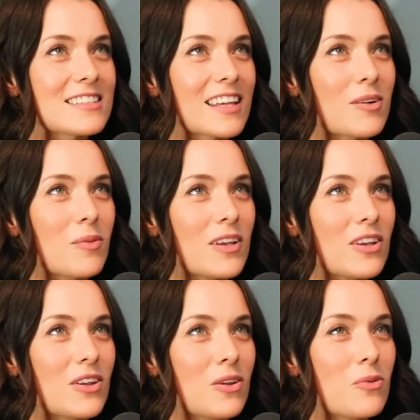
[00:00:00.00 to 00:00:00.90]
like
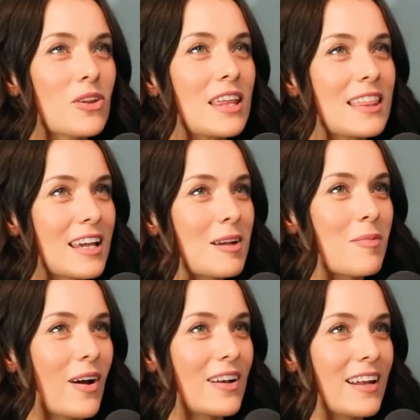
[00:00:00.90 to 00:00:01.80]
when you really think
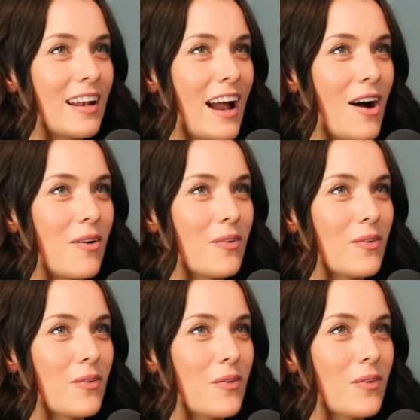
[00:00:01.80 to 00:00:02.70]
about it,
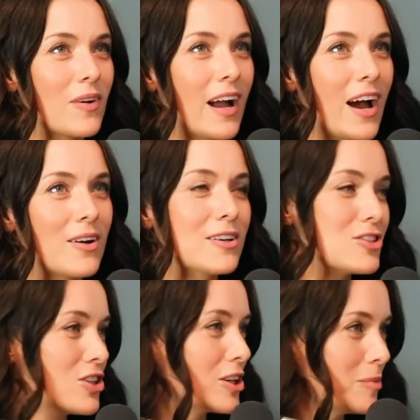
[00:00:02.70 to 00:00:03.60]
how
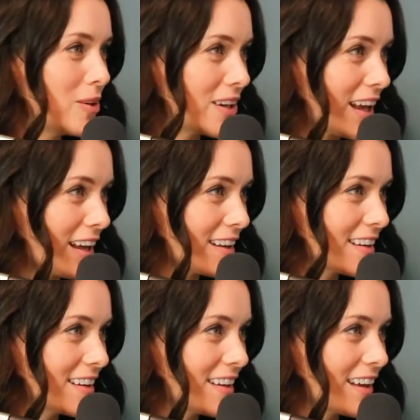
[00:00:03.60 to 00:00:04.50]
does she
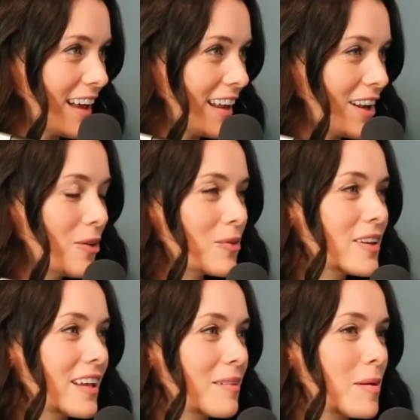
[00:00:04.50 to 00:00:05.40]
communicate? And
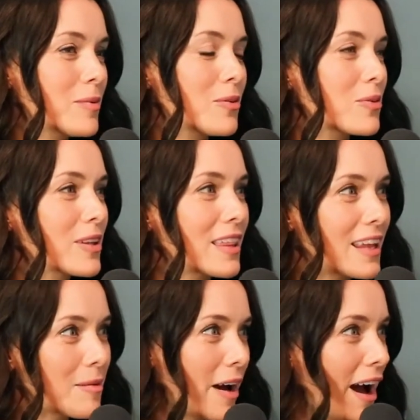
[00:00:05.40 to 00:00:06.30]
people don't really
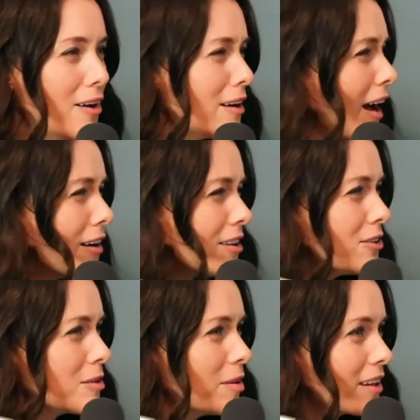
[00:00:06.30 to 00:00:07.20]
think about how do
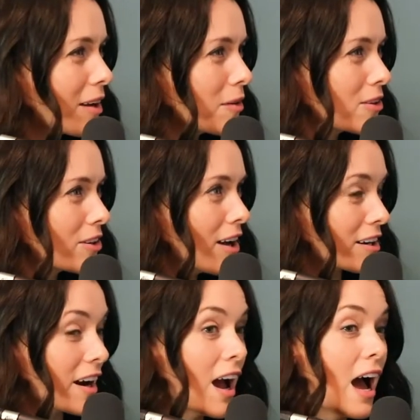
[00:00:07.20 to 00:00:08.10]
you communicate with your
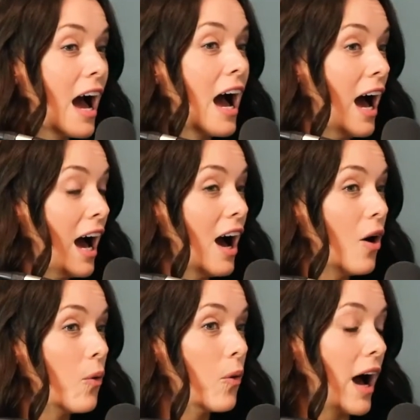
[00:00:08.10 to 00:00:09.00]
daughter?
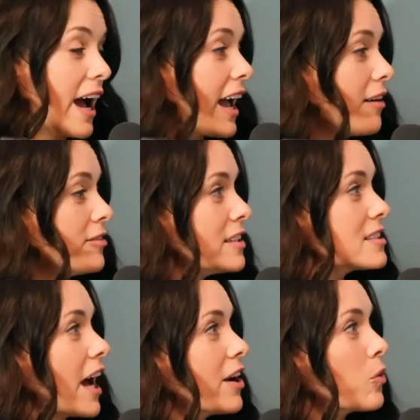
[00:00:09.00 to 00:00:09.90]
I have an
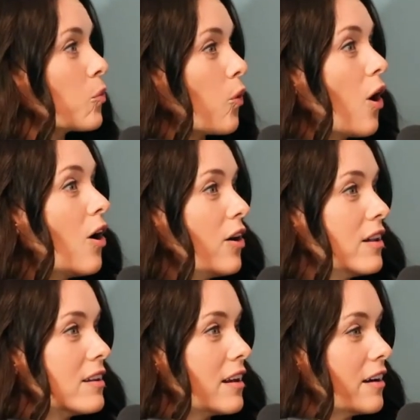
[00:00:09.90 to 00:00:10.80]
entire
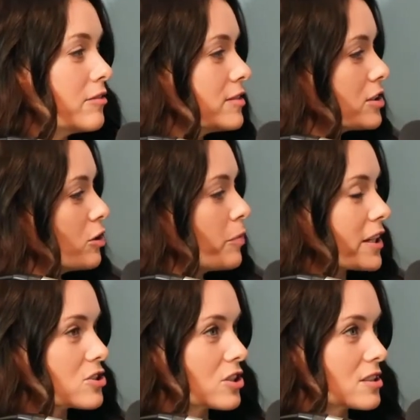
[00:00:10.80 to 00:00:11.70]
wall of little
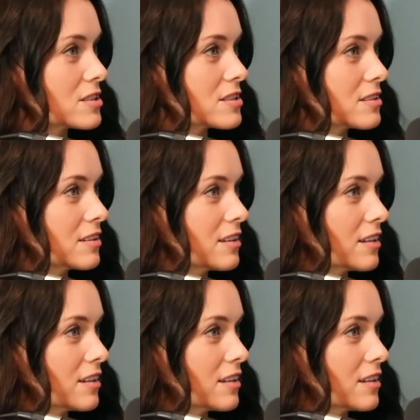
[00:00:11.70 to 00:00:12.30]
pictures